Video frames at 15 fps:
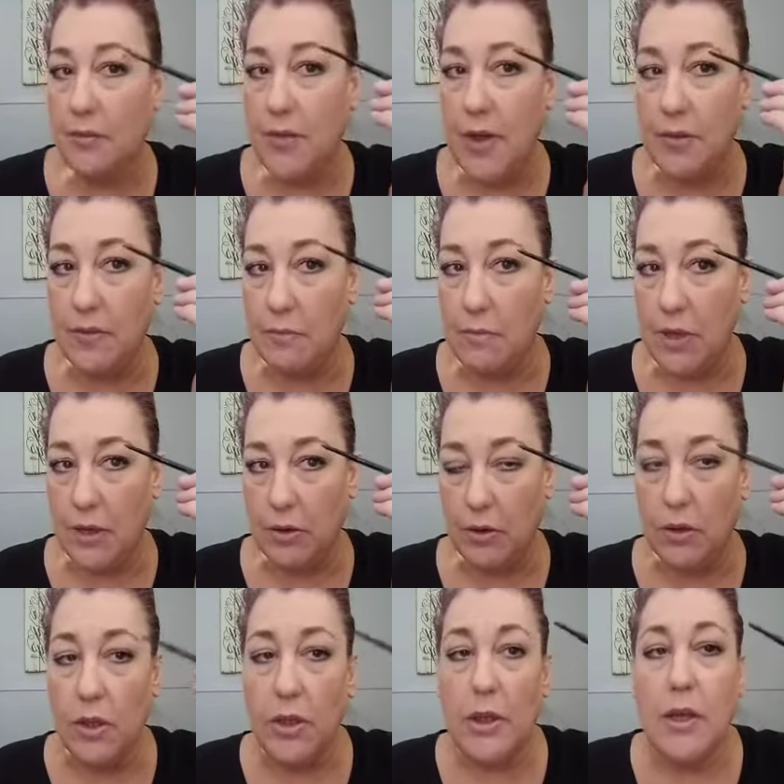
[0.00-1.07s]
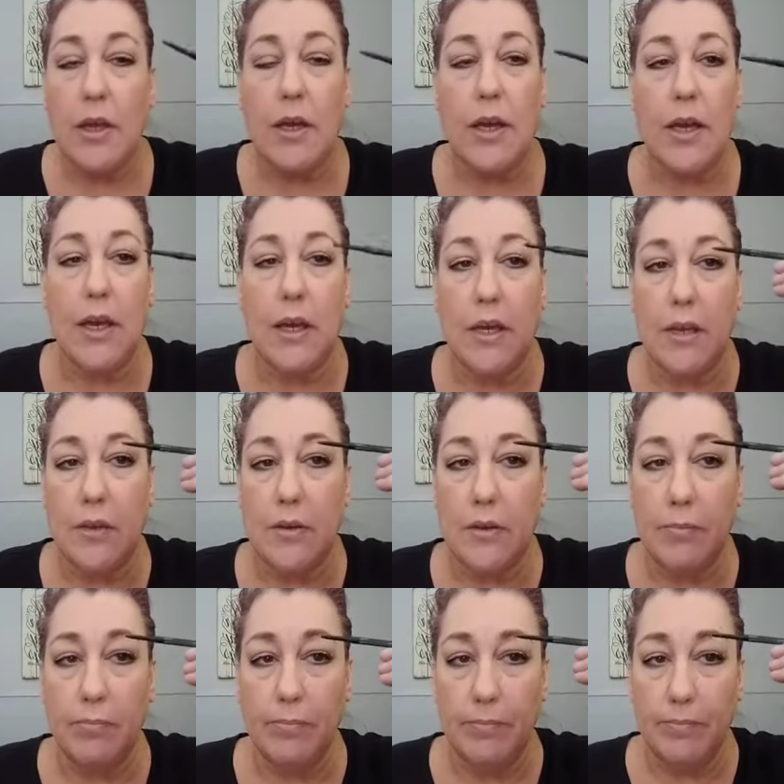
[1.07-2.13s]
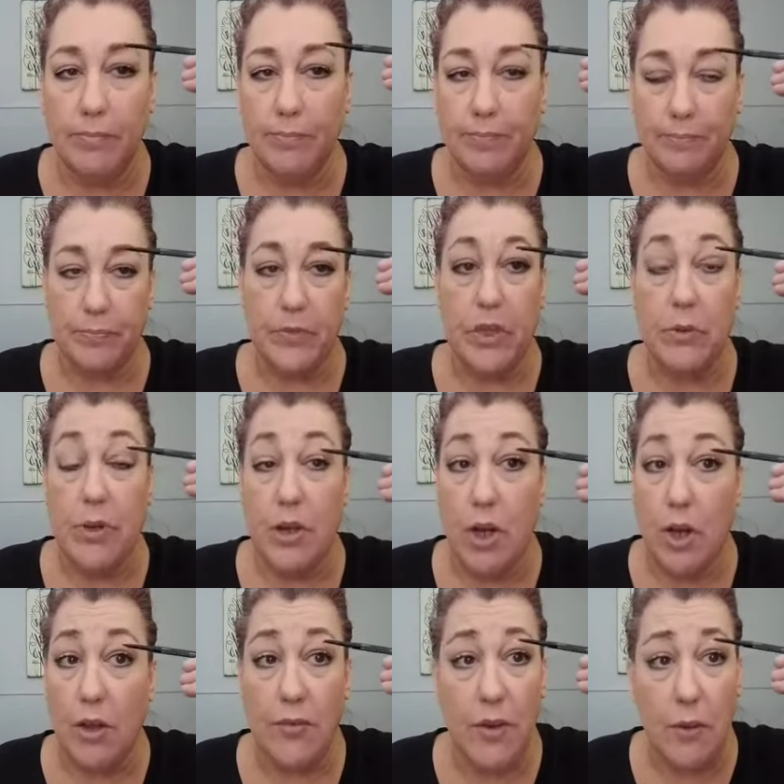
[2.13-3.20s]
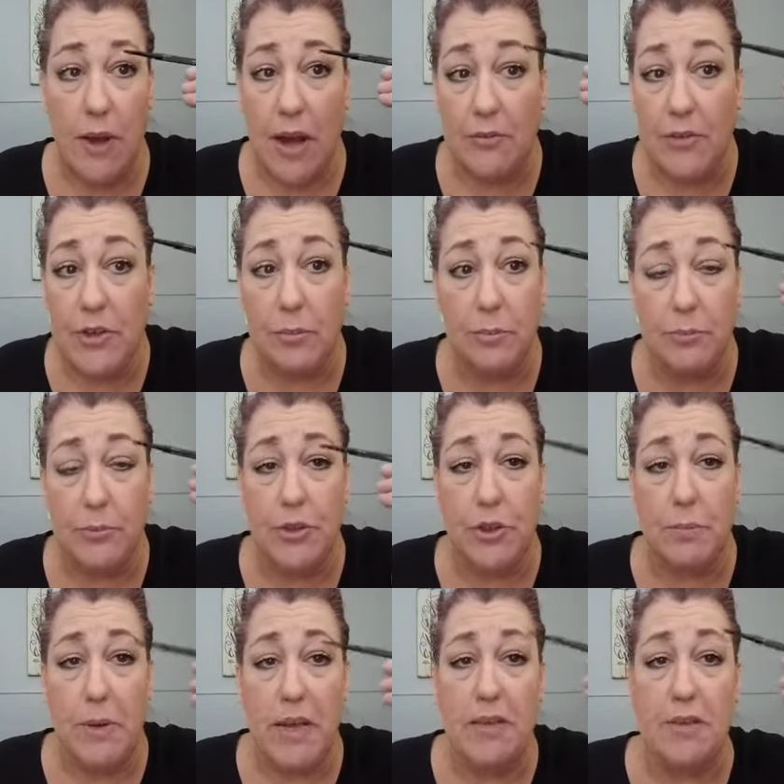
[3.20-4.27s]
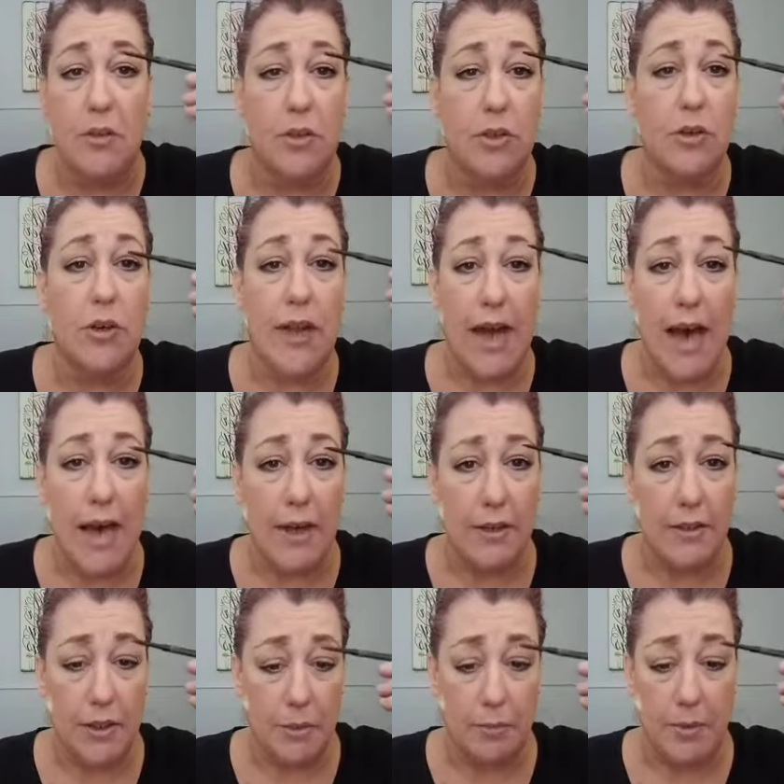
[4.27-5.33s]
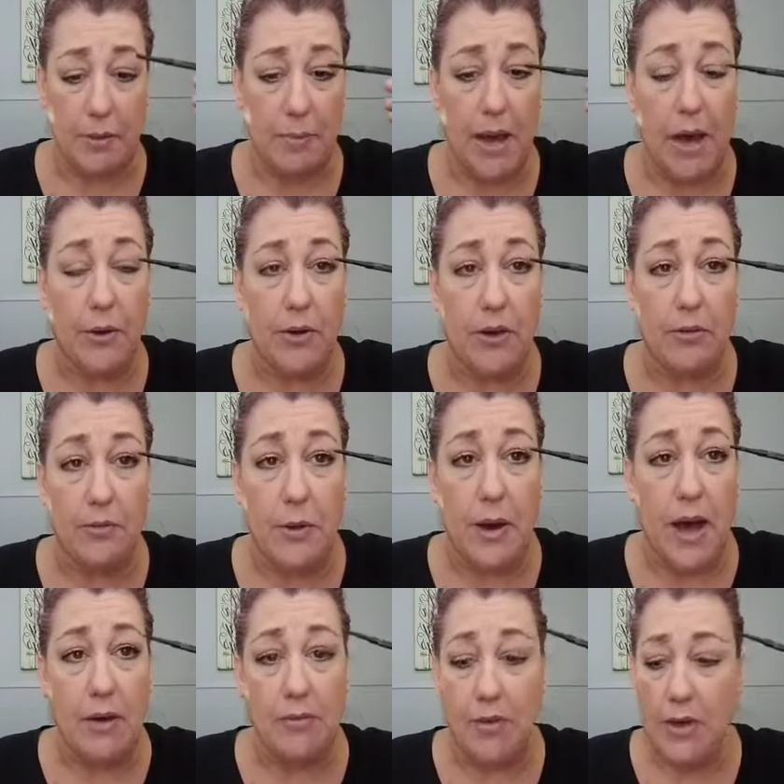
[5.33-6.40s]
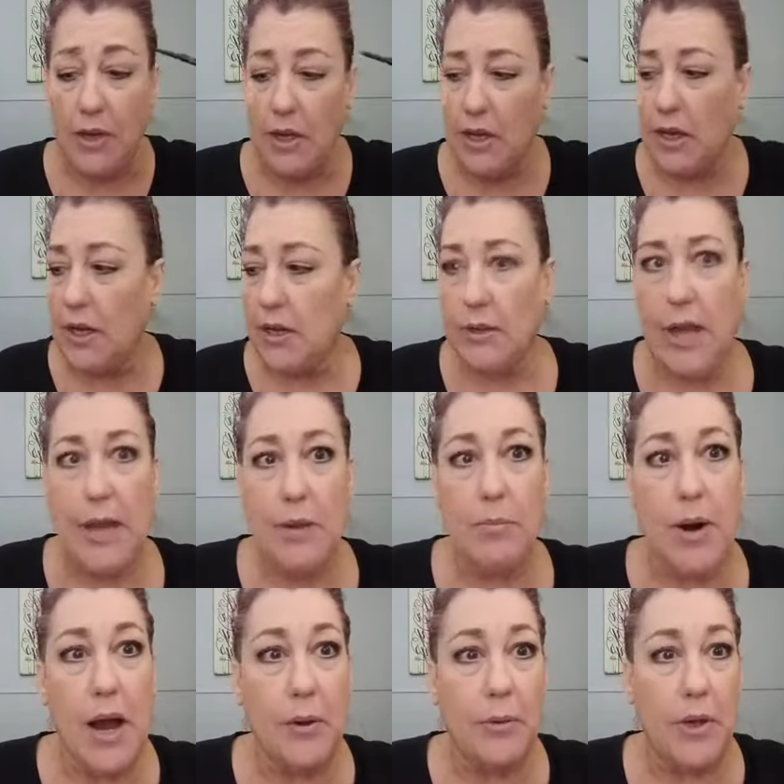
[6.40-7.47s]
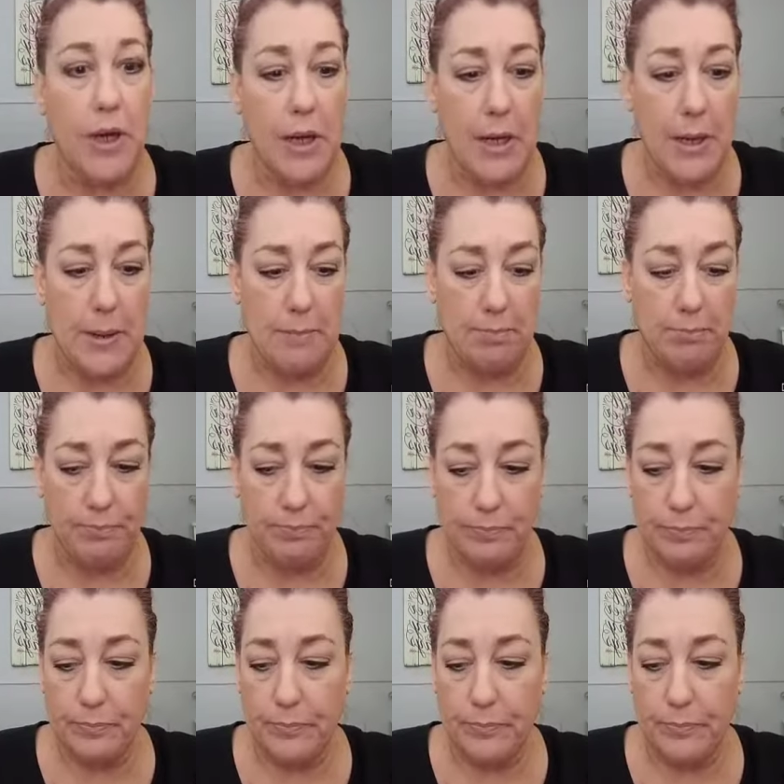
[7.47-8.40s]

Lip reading: than the middle. And you can also, after you do your pencil, you can add a little bit of powder. If you have a light brown,